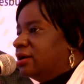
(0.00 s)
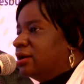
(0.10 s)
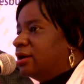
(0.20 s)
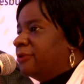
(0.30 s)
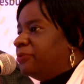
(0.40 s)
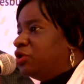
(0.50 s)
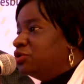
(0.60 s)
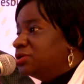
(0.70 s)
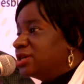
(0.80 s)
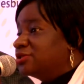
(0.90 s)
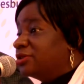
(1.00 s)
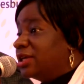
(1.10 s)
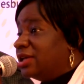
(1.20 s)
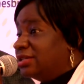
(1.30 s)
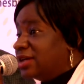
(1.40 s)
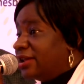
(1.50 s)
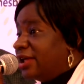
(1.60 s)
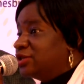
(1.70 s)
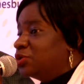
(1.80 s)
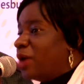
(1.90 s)
the government is
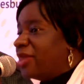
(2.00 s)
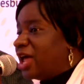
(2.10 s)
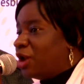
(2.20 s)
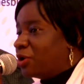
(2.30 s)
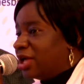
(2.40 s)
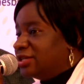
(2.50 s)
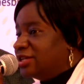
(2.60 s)
accommodative, it